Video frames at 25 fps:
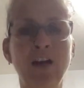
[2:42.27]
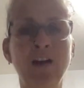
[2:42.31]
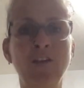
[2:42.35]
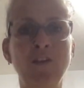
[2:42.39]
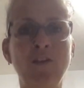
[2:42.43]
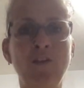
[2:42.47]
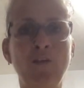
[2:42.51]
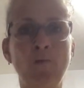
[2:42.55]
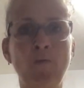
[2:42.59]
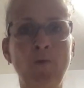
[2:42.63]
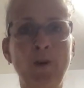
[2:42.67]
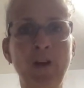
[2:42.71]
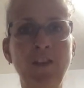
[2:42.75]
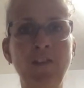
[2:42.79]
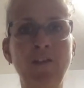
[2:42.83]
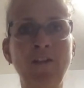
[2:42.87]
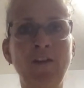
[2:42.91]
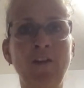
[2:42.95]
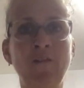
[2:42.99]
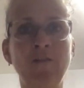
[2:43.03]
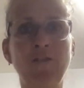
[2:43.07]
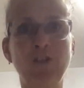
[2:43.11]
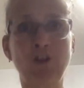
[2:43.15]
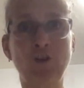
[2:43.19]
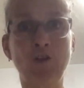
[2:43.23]
the width
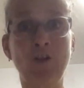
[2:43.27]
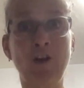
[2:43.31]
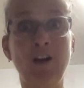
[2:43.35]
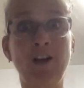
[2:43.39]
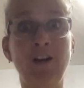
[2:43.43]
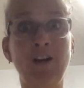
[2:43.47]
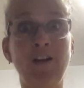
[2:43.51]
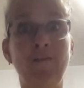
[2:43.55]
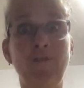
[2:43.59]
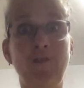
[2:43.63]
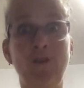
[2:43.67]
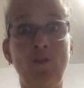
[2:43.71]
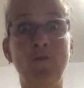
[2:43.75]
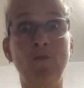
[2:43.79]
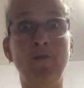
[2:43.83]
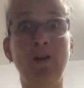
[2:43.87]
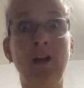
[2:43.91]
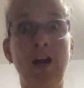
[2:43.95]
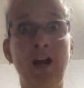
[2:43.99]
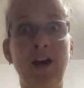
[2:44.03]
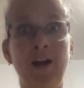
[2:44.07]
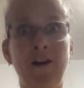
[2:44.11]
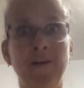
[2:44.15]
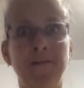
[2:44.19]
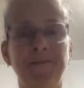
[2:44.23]
of a strand of human
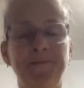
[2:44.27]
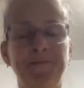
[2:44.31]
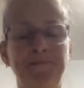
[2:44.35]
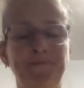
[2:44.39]
hair.